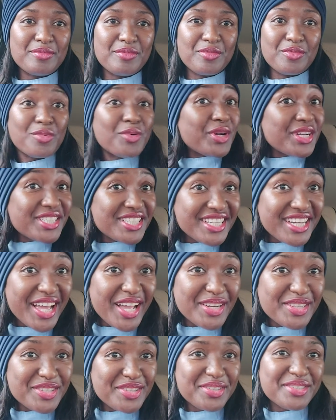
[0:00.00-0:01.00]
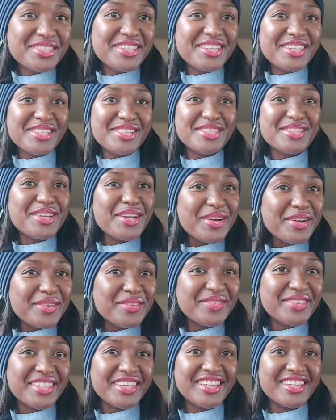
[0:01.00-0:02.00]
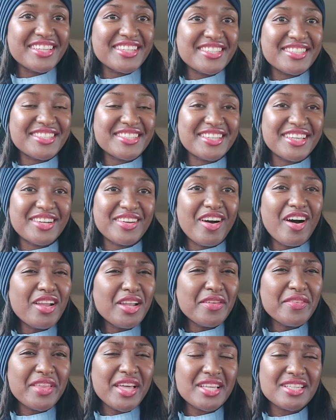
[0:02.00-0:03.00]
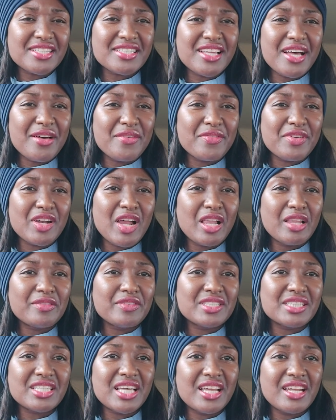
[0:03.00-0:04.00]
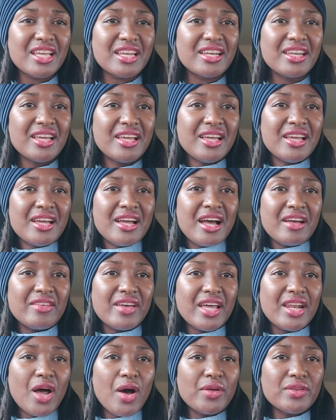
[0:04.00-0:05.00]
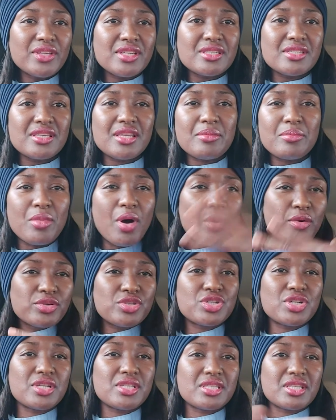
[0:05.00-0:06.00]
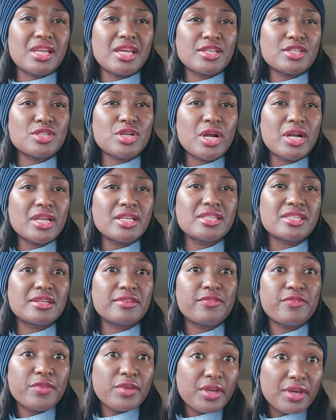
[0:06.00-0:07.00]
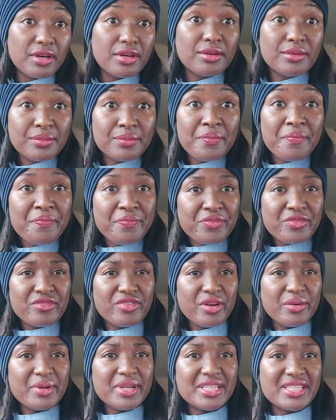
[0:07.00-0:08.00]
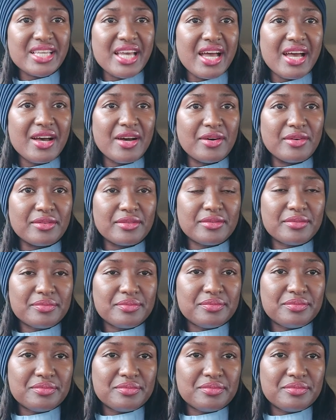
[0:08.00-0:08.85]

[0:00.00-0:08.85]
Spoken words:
What did I do to deserve this? And all of that stuff. And all of a sudden, I've had all these emotions and I started to feel very down.